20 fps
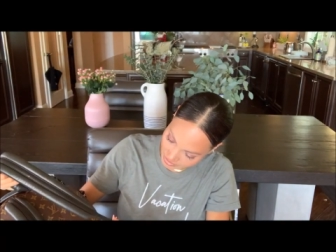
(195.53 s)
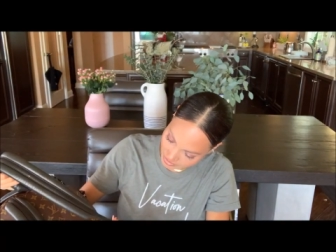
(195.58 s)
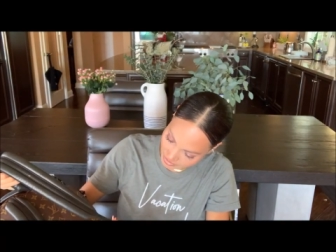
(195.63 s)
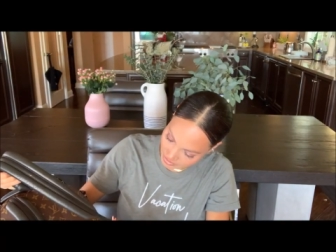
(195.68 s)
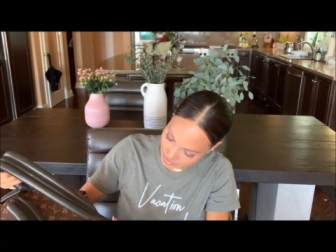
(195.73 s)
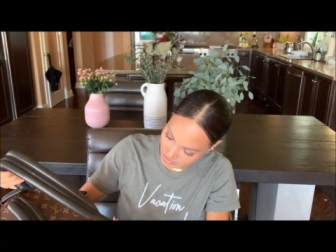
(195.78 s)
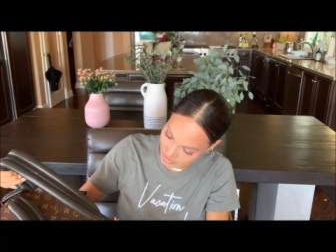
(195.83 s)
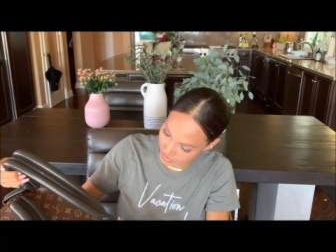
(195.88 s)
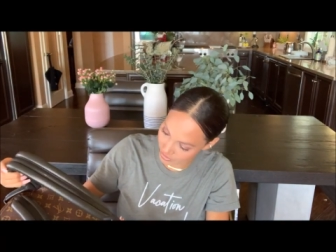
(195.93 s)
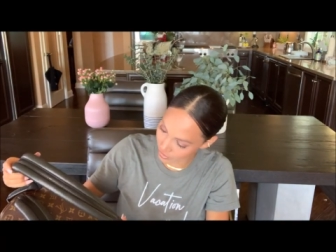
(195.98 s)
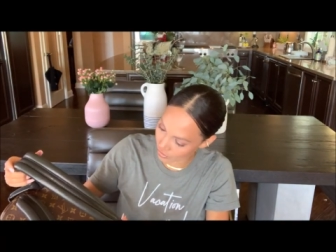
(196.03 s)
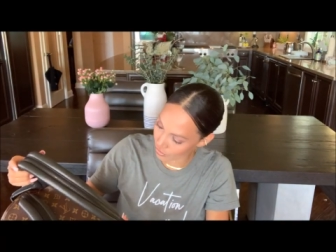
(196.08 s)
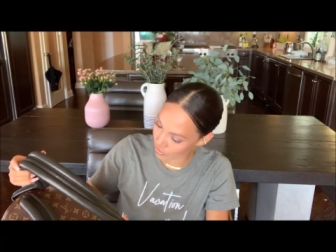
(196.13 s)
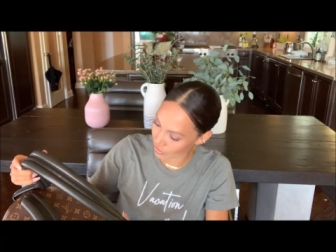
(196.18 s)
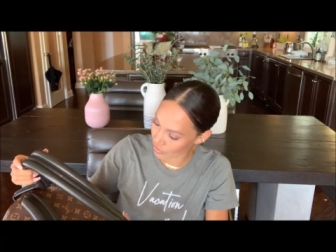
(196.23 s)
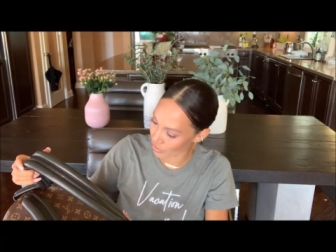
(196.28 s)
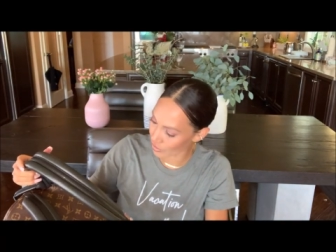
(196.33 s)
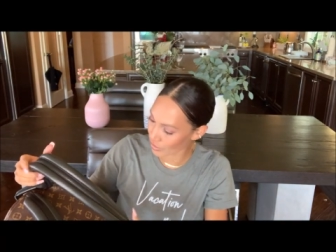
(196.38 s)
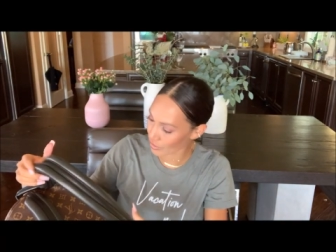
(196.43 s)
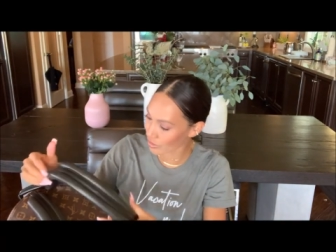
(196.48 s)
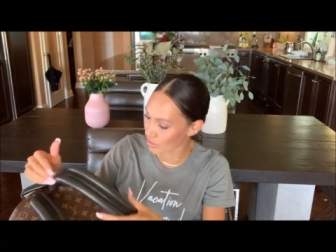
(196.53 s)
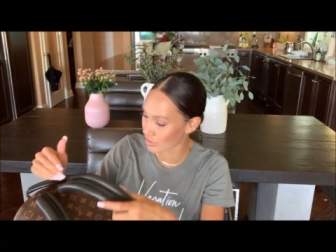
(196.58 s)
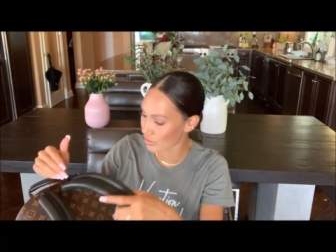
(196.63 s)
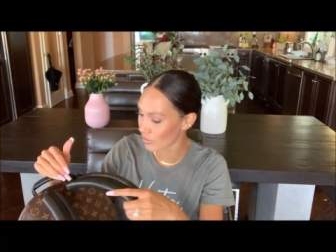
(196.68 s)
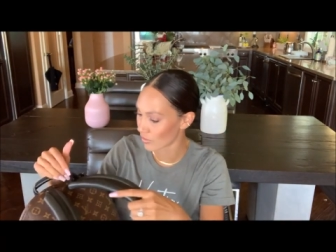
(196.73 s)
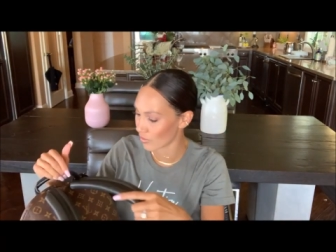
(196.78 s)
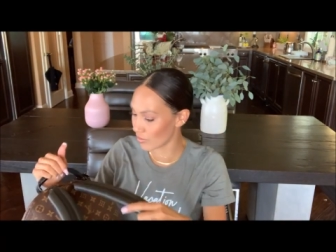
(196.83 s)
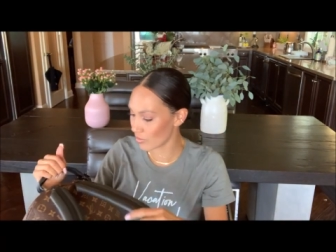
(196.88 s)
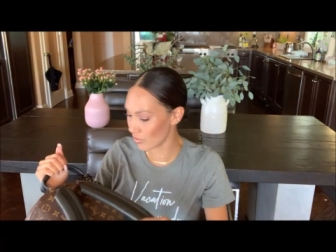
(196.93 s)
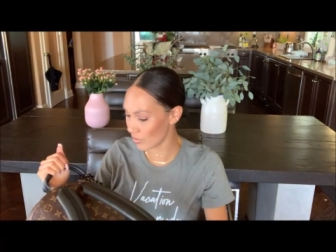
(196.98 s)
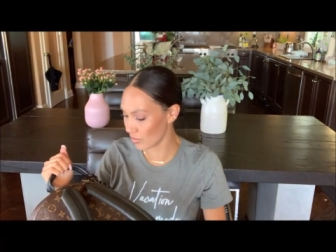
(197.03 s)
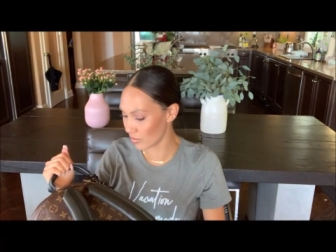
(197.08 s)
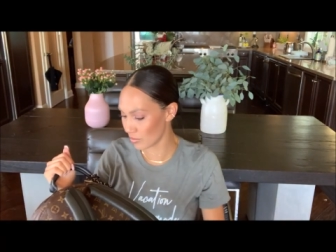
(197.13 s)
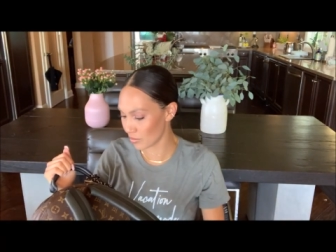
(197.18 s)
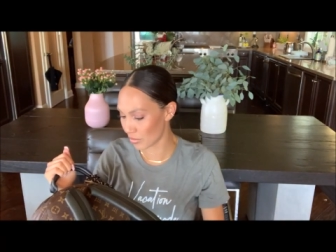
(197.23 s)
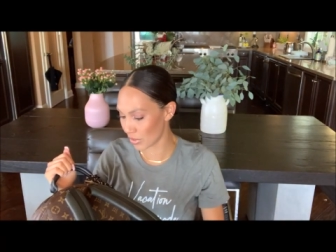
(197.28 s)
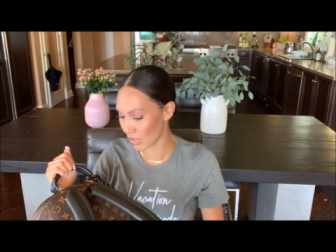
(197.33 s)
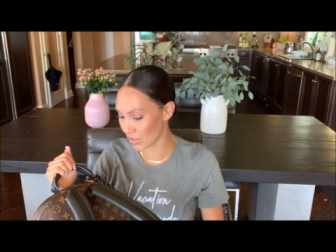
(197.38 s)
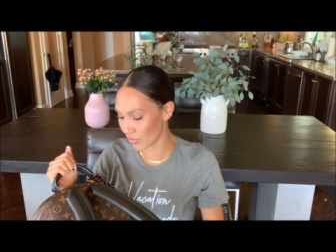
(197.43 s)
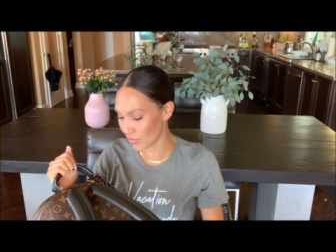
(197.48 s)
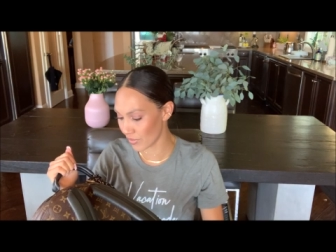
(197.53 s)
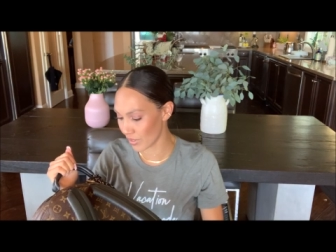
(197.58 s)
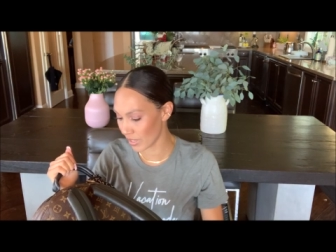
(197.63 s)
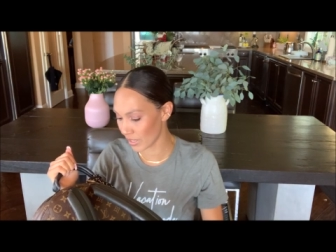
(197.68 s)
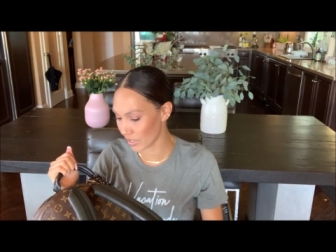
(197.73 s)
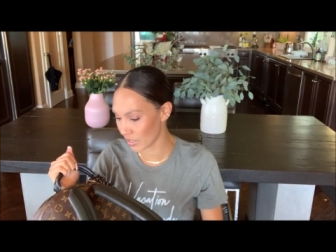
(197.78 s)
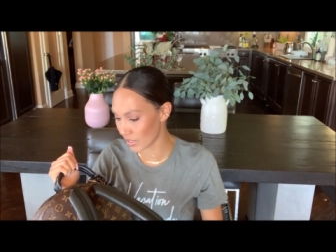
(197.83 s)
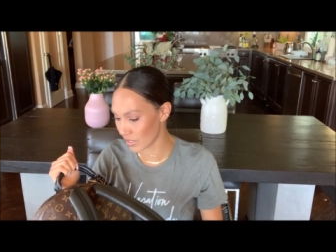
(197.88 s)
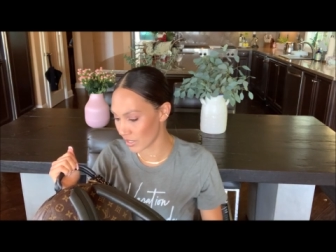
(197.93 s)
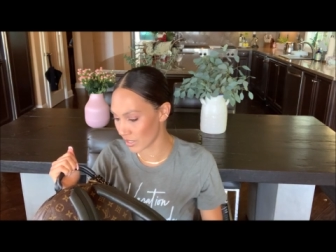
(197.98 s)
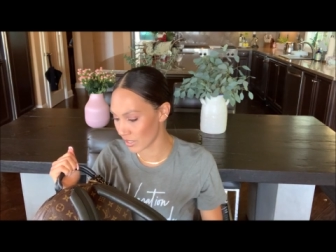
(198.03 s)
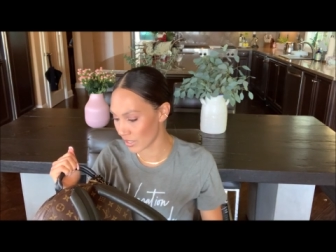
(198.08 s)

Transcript: still looks perfect.